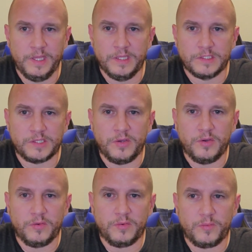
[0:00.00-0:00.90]

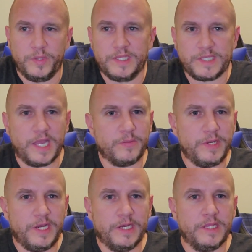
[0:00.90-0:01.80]
So we decided we
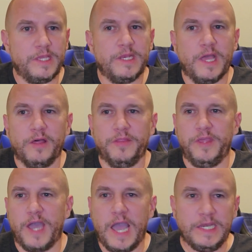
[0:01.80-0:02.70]
needed to eat
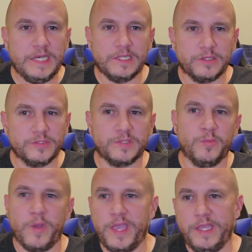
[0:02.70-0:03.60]
healthy. I needed to lose some
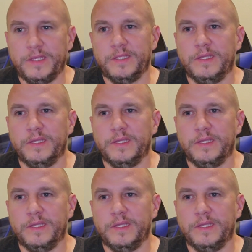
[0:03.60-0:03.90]
weight.